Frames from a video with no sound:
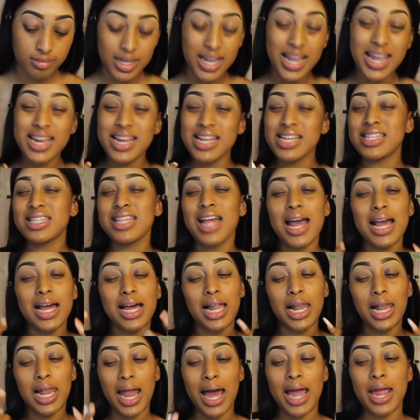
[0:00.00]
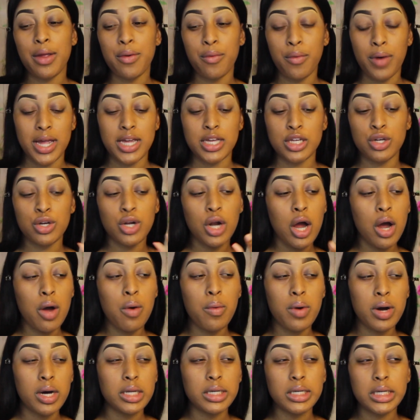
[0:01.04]
And it's like a lightweight. You
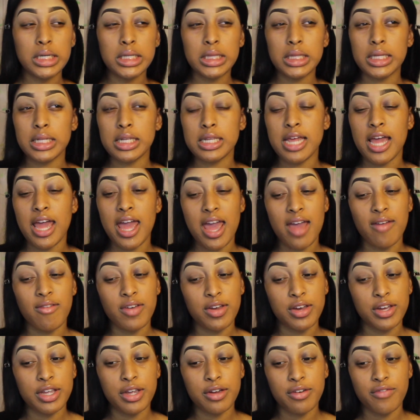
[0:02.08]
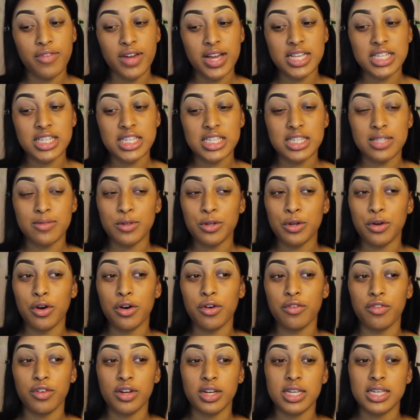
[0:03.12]
don't want nothing heavy on your face since we're
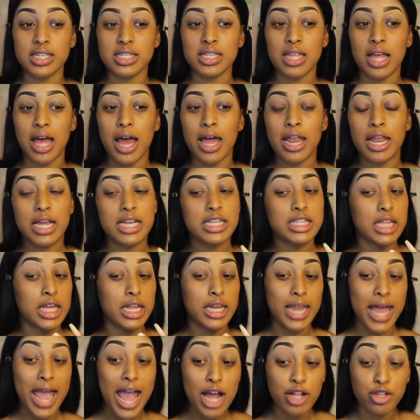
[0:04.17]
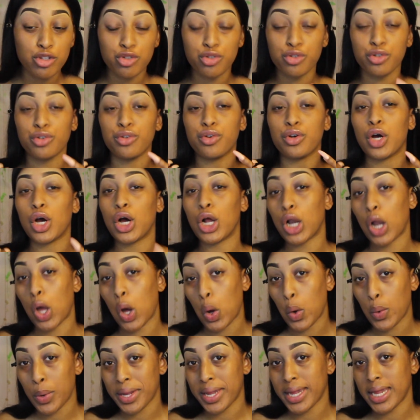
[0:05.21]
going for this. It's a natural
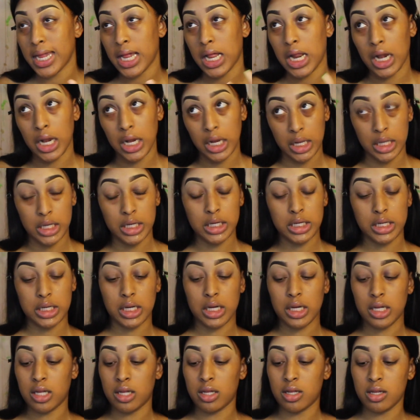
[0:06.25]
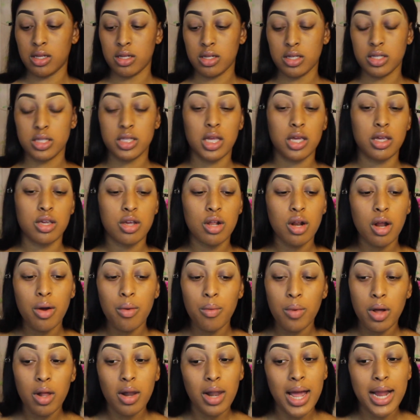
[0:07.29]
glowy look. So you
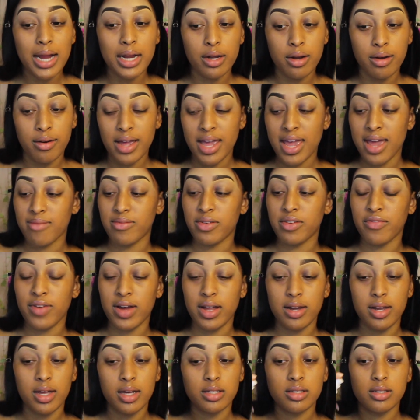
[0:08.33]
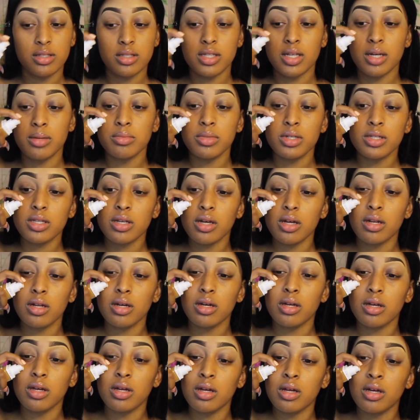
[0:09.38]
don't want like no heavy foundation. So I'm just
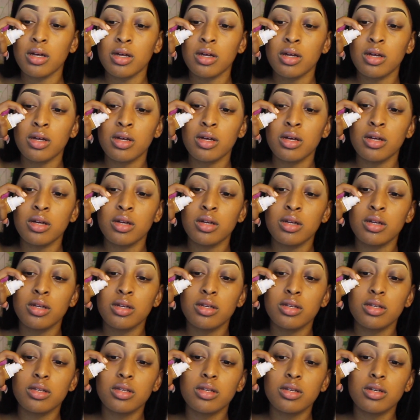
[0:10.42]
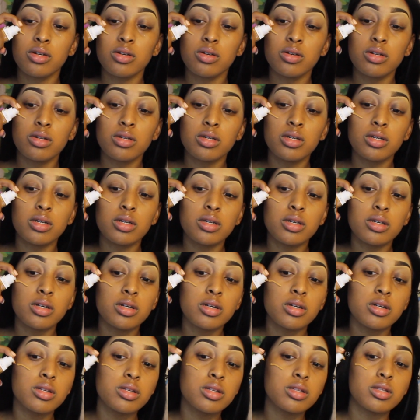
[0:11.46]
gonna
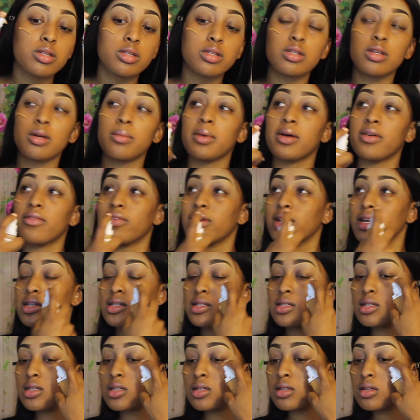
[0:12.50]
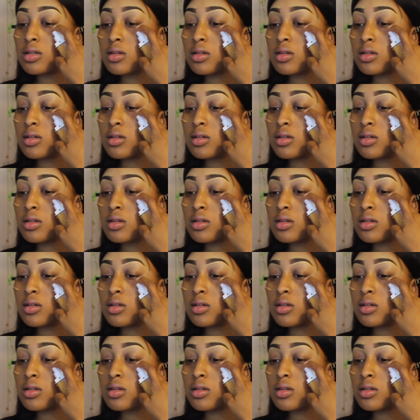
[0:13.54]
squeeze this on my face.